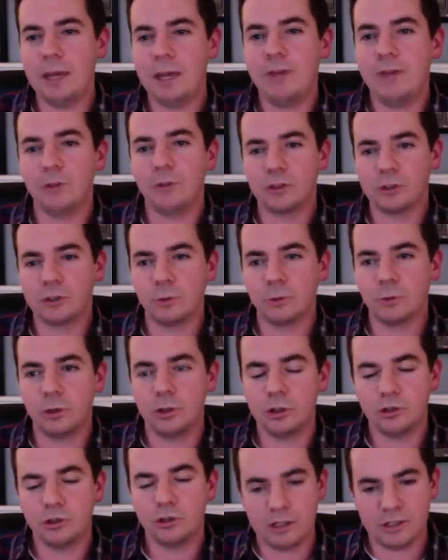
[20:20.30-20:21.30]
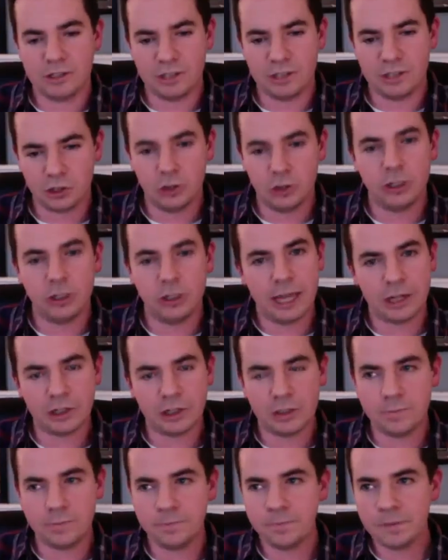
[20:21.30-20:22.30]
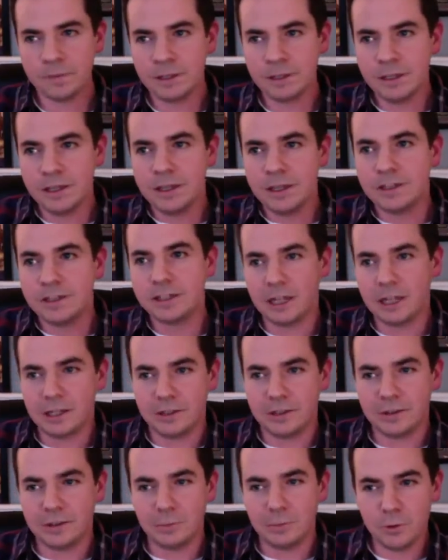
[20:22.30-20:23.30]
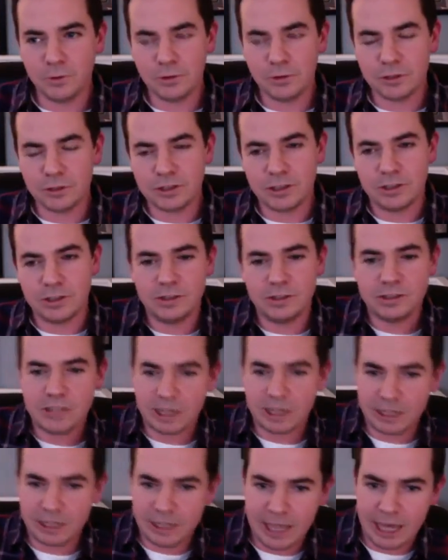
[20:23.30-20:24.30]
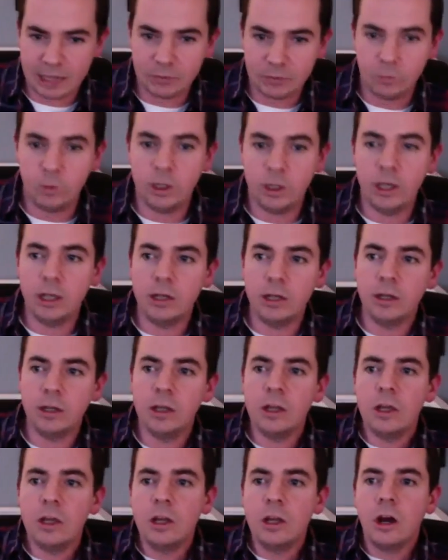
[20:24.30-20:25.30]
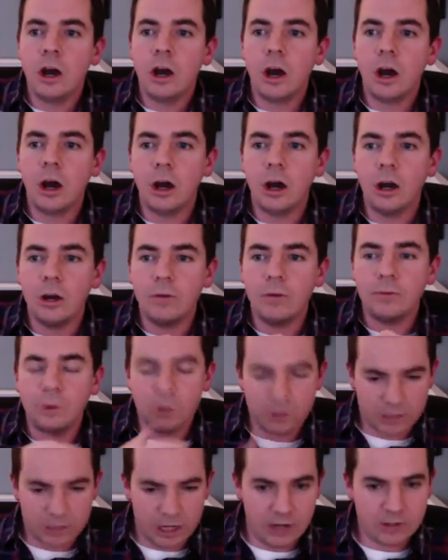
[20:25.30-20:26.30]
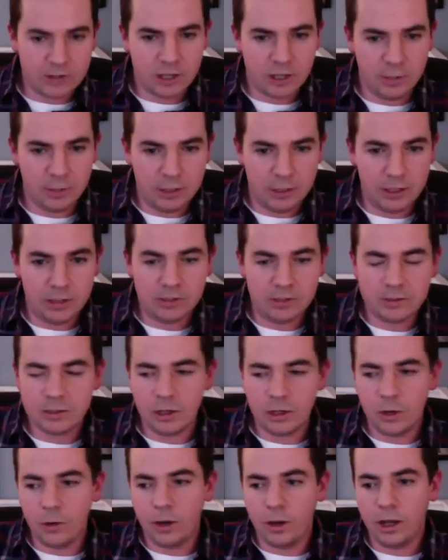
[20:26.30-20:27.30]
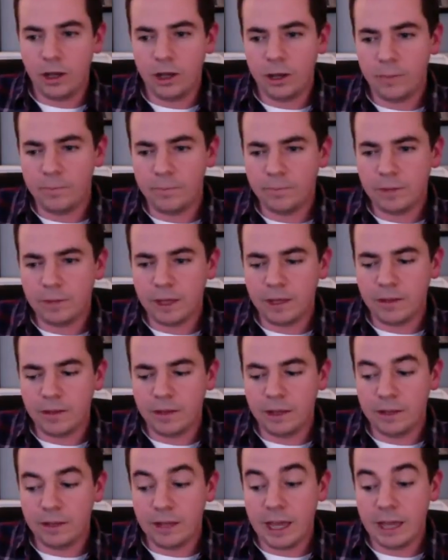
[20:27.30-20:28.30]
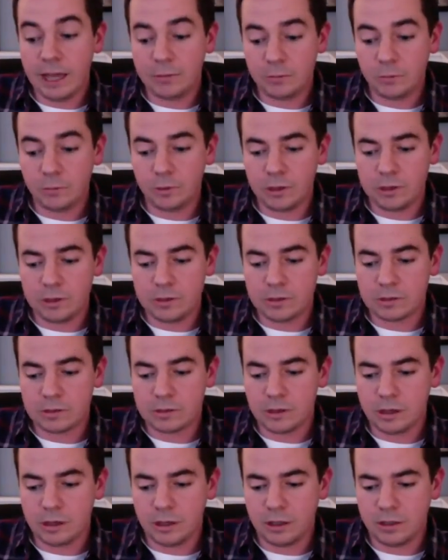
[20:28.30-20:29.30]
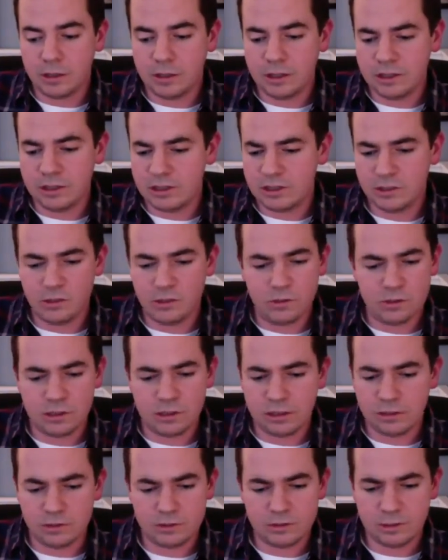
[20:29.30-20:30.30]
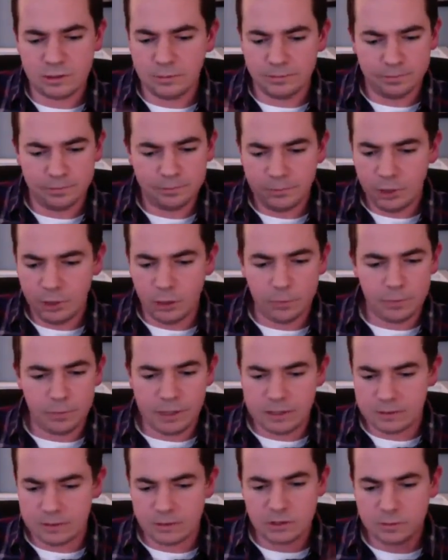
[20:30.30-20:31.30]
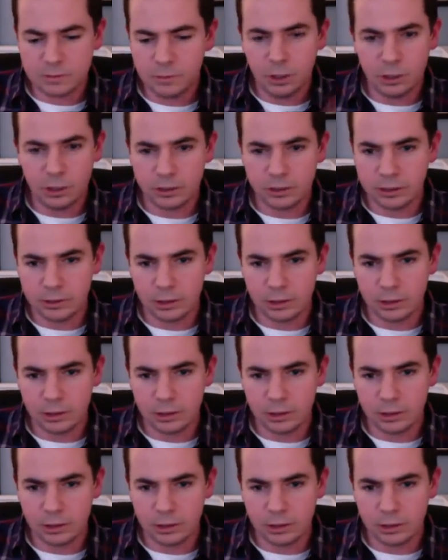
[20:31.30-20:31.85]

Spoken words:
for some good transitional action to get it to move us into the second act when our first scares come in. So and that was and just using some small like